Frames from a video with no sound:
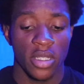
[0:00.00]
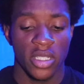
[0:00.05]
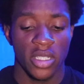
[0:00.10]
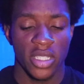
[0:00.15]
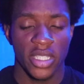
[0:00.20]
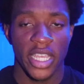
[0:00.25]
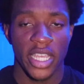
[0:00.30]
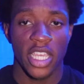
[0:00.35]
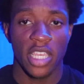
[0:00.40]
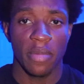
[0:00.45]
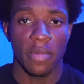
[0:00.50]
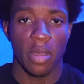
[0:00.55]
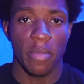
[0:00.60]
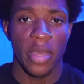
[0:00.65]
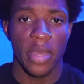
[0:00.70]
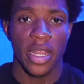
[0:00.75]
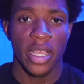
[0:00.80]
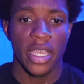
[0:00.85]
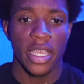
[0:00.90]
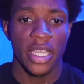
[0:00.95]
taking my
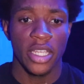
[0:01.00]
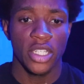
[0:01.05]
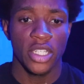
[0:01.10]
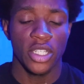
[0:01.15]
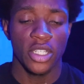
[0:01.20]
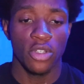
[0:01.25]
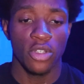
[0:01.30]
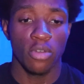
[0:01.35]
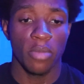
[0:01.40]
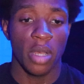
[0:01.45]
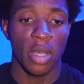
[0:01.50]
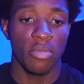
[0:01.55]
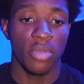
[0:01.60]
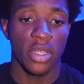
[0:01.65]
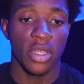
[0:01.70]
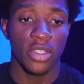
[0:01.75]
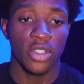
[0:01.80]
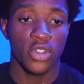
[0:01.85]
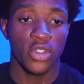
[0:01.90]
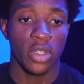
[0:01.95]
medication, doing my
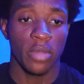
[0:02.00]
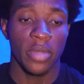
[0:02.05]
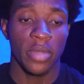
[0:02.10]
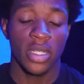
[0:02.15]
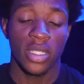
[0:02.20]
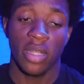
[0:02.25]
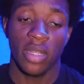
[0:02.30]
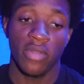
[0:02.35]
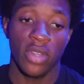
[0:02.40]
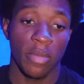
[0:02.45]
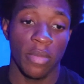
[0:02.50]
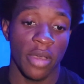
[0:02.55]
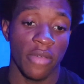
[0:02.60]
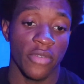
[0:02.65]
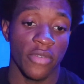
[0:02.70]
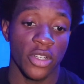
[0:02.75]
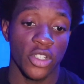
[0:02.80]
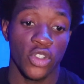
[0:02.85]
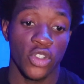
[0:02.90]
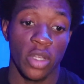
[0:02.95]
breathing treatments. I've done my
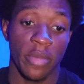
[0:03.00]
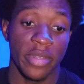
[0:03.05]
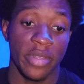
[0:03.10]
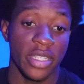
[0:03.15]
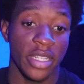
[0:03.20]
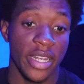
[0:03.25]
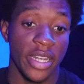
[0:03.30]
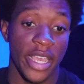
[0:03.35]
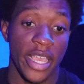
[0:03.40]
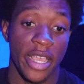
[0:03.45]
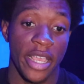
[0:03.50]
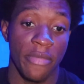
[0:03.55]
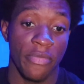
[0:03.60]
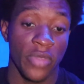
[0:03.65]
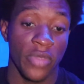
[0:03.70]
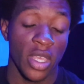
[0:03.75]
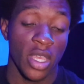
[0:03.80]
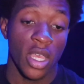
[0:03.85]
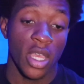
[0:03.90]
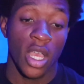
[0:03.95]
first treatment today.
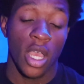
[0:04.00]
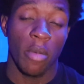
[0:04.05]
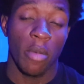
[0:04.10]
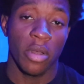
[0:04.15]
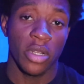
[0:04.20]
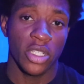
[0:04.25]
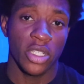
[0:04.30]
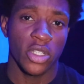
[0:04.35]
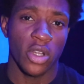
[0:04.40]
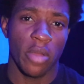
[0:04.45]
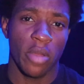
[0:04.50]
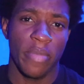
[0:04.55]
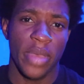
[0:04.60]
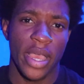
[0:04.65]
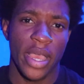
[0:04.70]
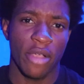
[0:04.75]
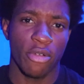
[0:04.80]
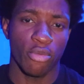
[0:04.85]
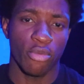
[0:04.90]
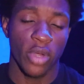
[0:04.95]
I'm going to start
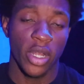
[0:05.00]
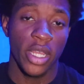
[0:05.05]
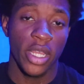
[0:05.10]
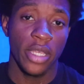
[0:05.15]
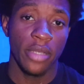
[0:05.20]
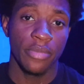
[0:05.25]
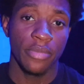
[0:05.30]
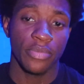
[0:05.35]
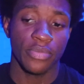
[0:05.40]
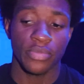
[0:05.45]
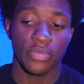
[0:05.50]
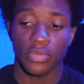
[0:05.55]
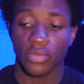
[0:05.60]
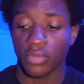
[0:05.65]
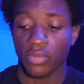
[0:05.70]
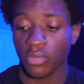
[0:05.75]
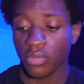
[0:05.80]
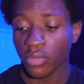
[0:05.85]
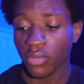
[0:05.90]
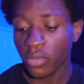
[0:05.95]
back running,
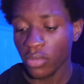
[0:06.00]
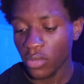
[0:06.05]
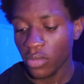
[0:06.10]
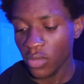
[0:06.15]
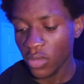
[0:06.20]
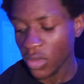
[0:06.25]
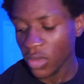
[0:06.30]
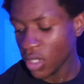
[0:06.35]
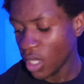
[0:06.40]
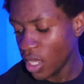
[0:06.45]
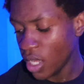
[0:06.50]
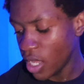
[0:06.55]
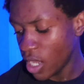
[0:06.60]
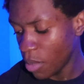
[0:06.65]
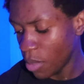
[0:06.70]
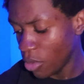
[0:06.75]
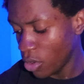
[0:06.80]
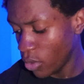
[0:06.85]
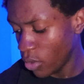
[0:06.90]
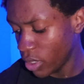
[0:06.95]
and
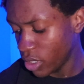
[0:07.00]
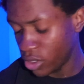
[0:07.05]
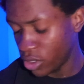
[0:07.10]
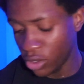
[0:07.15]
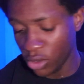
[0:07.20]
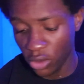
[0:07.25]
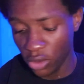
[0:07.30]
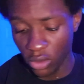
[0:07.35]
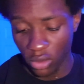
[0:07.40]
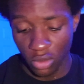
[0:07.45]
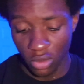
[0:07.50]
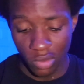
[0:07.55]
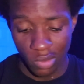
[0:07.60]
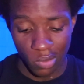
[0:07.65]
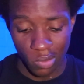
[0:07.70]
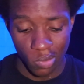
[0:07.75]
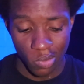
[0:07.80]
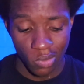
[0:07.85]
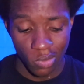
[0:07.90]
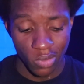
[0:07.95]
I'm going to
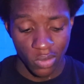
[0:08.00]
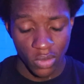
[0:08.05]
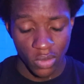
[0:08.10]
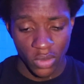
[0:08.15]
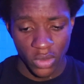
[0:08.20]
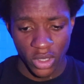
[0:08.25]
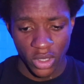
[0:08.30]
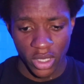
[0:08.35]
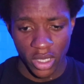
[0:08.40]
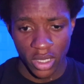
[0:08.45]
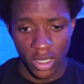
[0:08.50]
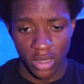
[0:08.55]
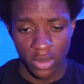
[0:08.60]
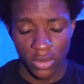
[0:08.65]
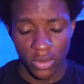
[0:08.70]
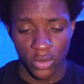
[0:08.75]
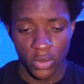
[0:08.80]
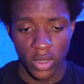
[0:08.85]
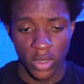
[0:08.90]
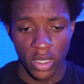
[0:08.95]
just
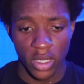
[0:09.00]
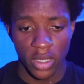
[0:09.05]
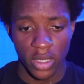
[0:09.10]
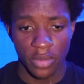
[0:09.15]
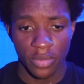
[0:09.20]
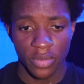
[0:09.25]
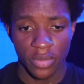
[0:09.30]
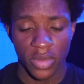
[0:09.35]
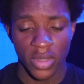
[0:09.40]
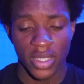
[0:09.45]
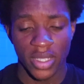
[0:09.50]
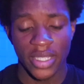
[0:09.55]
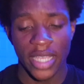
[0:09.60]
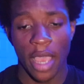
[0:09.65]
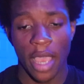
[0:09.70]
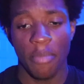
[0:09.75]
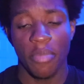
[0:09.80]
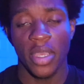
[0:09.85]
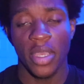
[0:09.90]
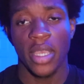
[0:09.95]
really
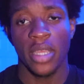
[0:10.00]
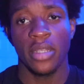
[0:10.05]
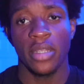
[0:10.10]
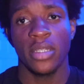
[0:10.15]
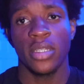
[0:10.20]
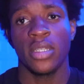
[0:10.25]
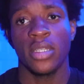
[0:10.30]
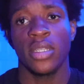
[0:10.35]
tap in,